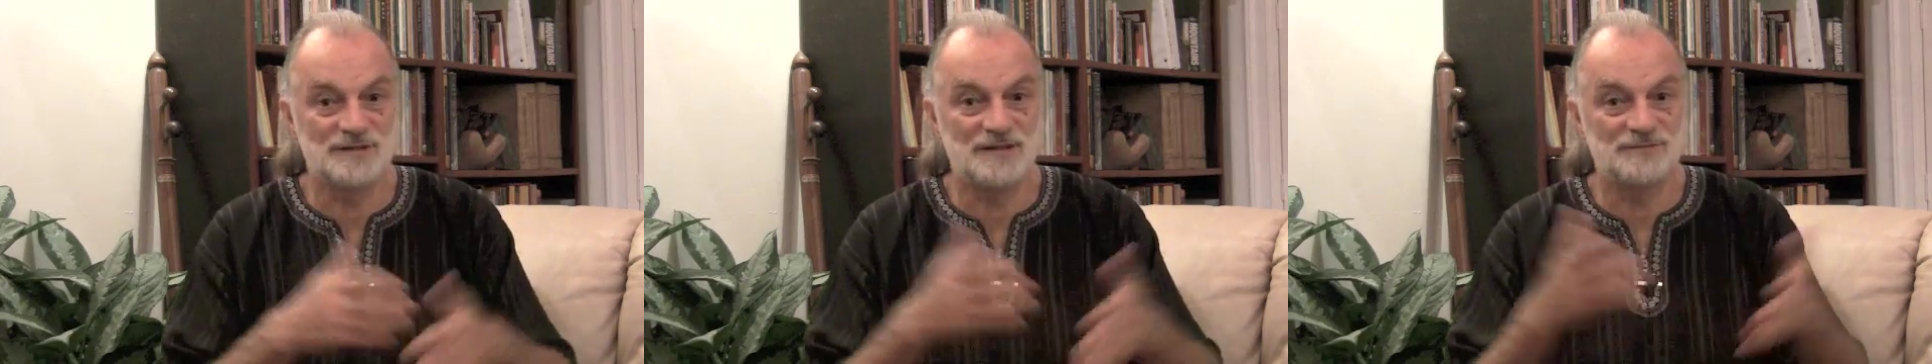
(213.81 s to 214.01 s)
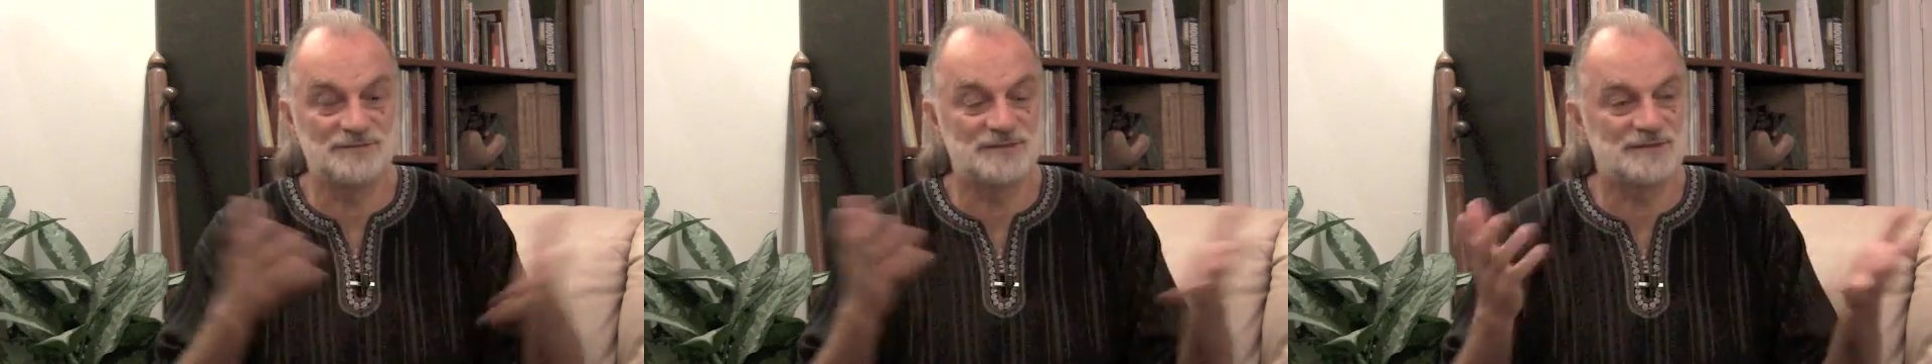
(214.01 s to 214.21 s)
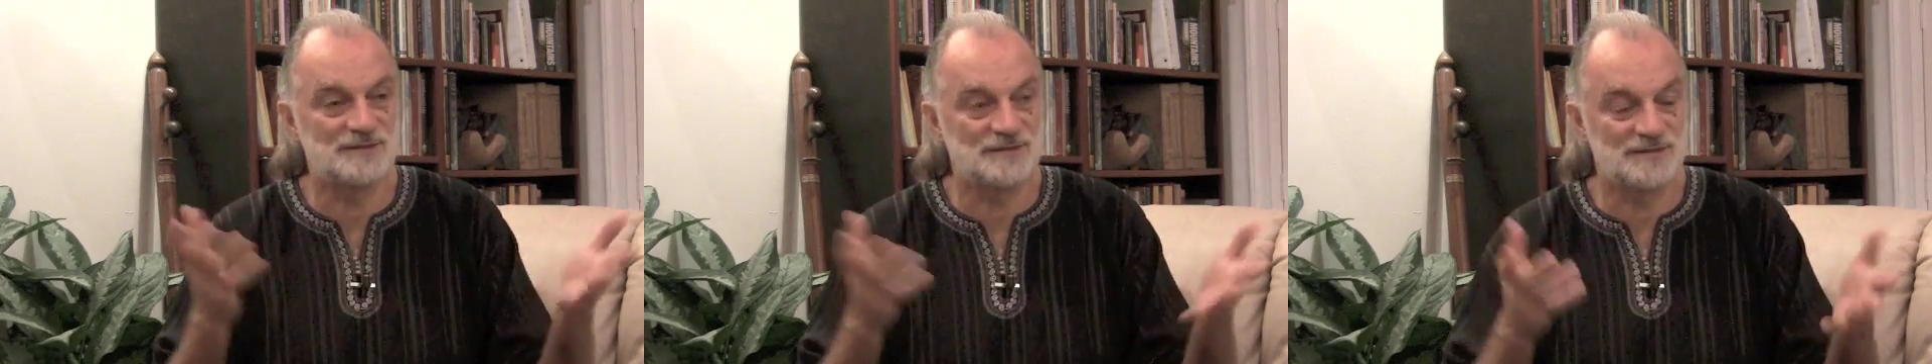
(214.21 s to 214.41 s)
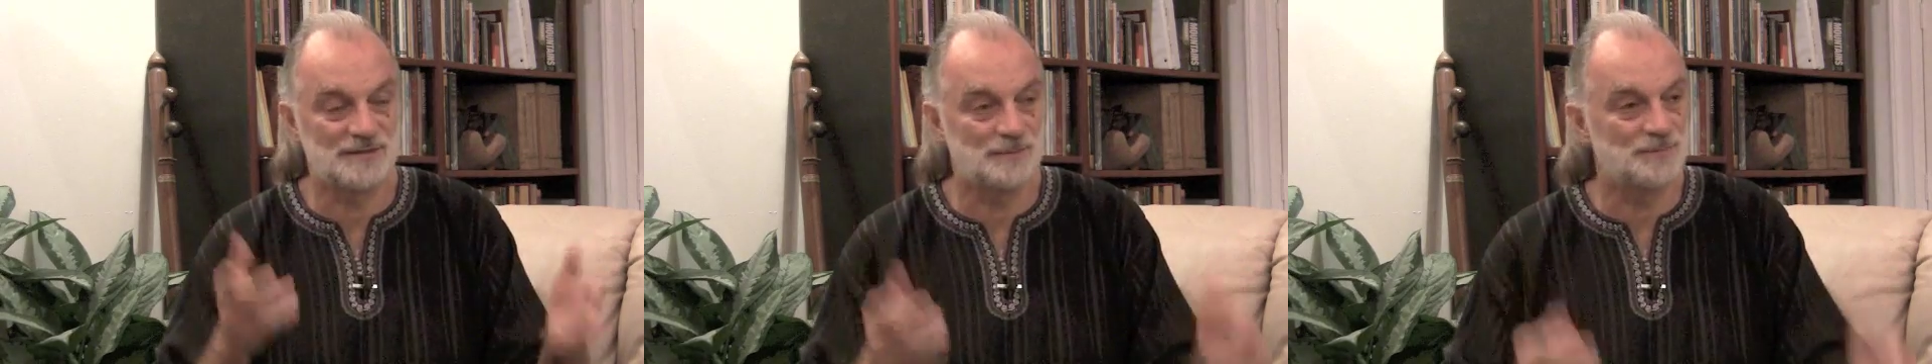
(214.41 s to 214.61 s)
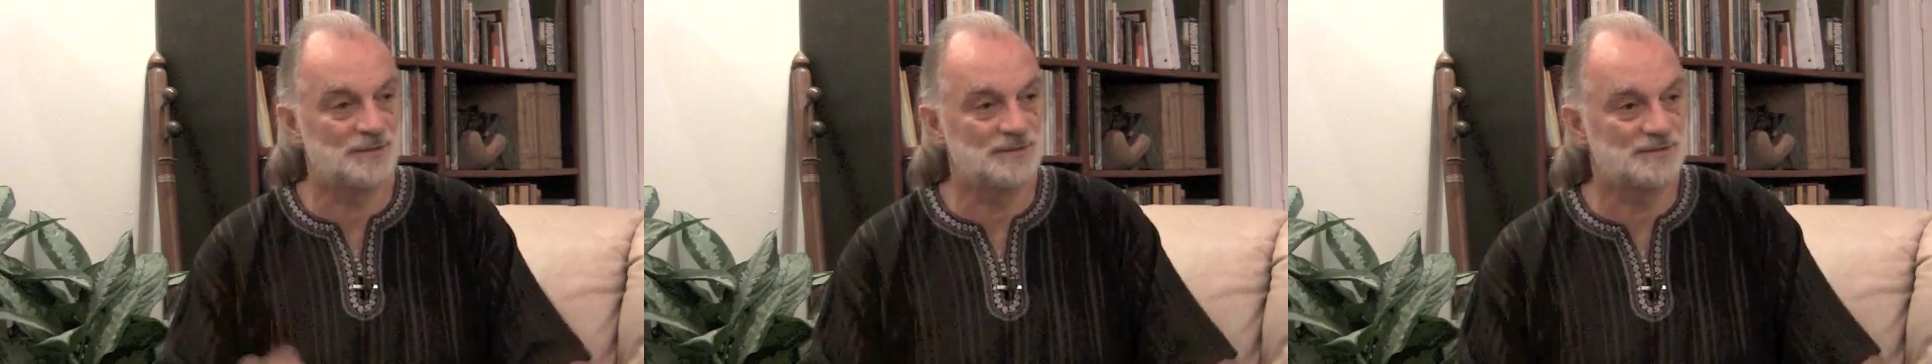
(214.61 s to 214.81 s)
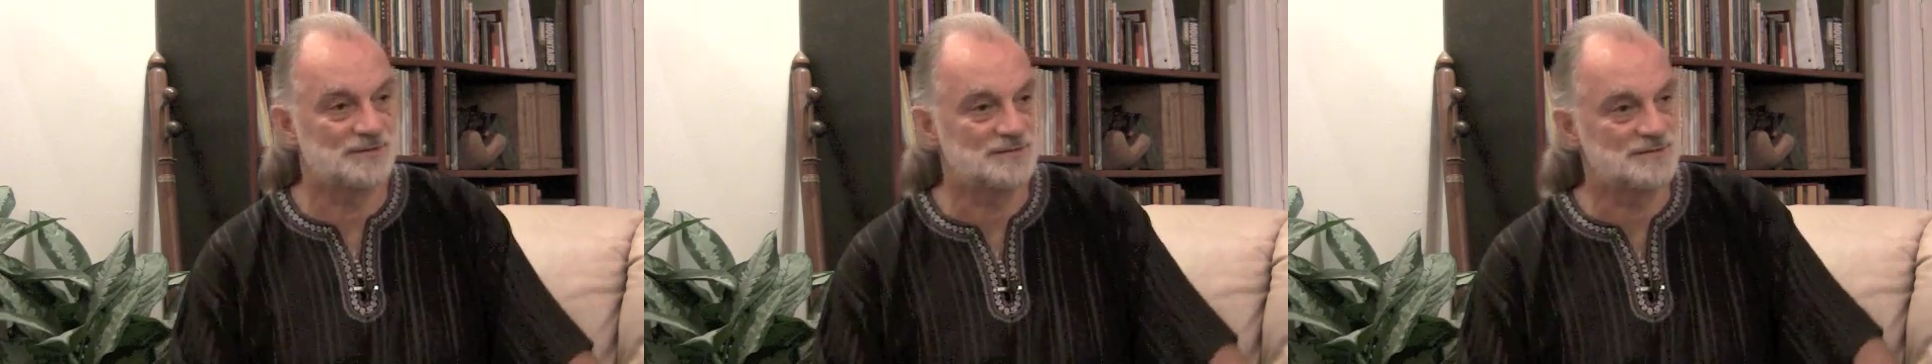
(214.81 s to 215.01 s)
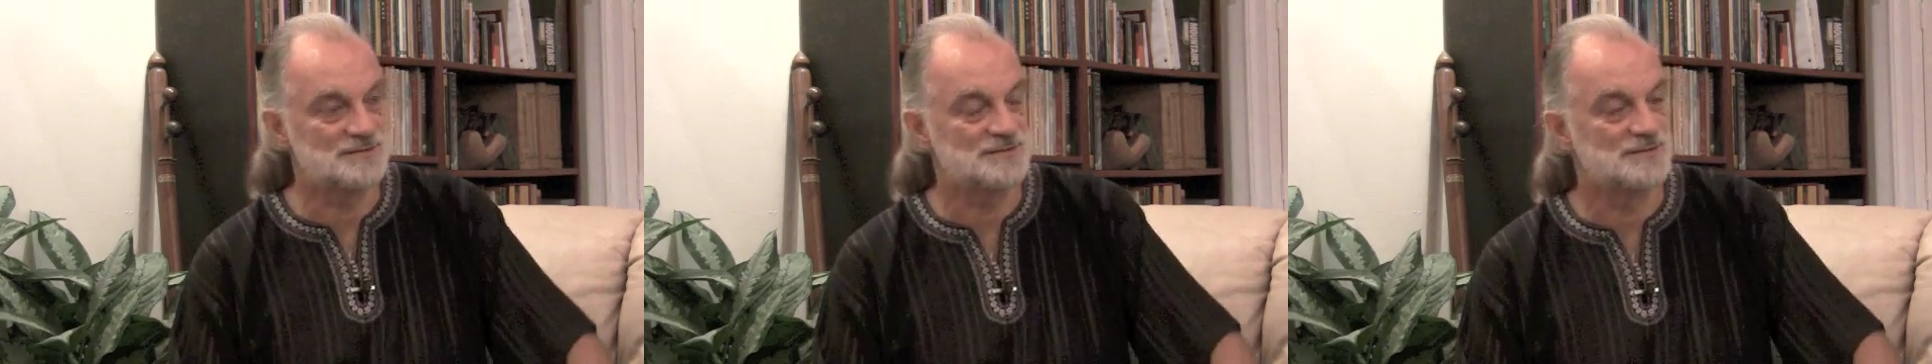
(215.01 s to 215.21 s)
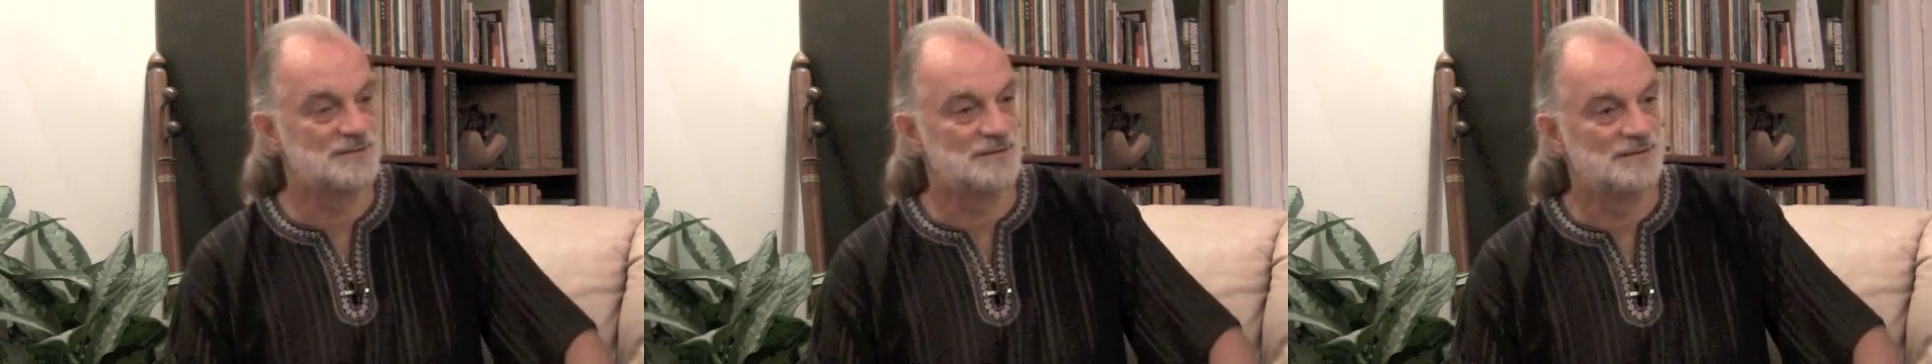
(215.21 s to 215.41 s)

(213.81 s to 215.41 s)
everything in abundance.